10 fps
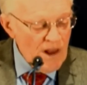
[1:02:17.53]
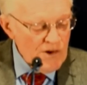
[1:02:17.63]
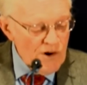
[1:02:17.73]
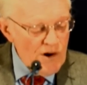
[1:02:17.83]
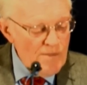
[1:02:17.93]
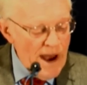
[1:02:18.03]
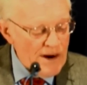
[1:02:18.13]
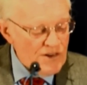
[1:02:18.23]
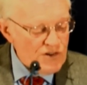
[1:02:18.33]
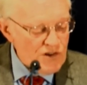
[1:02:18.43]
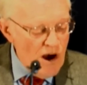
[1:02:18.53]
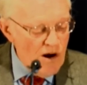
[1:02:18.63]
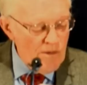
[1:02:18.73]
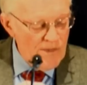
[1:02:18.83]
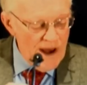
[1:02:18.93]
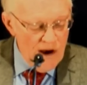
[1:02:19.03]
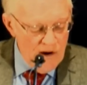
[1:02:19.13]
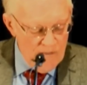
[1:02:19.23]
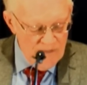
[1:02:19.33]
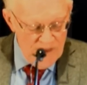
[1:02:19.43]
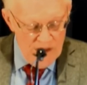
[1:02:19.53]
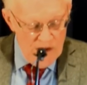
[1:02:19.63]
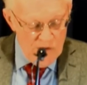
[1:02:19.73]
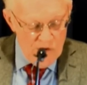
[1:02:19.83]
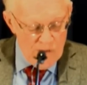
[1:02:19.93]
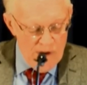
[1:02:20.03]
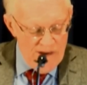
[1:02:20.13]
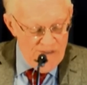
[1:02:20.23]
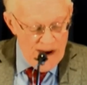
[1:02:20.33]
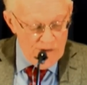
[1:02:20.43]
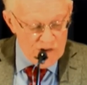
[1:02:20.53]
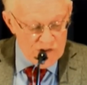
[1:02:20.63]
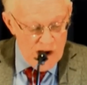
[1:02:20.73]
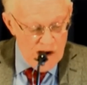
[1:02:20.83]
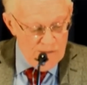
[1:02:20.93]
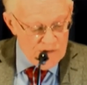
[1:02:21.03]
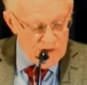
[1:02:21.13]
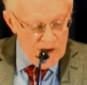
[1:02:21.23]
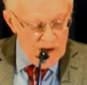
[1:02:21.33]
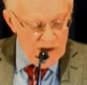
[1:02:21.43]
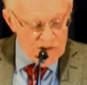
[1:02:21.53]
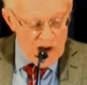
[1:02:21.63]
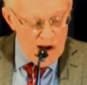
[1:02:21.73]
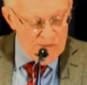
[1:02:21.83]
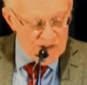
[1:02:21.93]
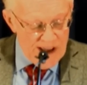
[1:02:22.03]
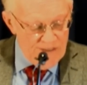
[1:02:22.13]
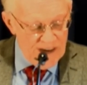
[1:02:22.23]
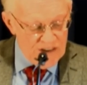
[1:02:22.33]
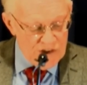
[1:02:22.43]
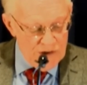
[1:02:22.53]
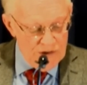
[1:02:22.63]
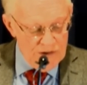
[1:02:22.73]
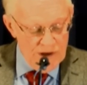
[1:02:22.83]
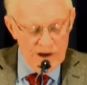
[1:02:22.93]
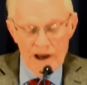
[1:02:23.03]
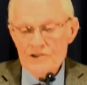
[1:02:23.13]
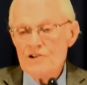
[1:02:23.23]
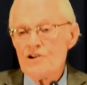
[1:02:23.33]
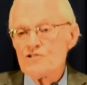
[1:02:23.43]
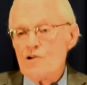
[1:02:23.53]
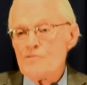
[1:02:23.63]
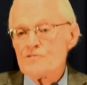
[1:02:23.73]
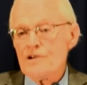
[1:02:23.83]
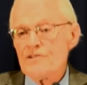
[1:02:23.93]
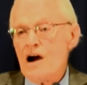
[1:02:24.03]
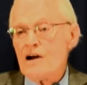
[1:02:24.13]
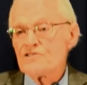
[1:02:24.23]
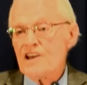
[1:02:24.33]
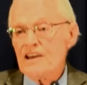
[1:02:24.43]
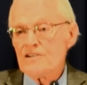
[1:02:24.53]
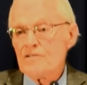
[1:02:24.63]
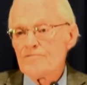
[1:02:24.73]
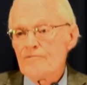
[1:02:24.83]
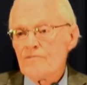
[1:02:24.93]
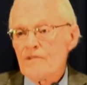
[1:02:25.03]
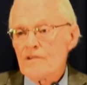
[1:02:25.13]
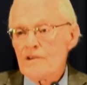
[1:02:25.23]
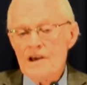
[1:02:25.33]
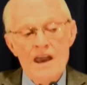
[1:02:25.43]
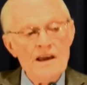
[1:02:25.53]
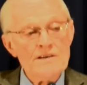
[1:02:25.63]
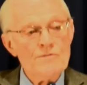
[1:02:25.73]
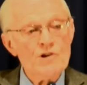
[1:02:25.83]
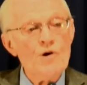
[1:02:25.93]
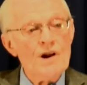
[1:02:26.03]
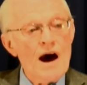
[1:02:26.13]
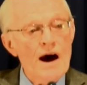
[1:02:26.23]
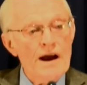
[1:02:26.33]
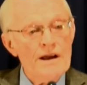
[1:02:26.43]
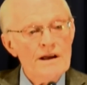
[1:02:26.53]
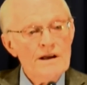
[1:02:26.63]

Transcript: Turn back to Psalm now, one of my favorite Psalms, Psalm 72. It's a description of God's kingdom the kingdom you and I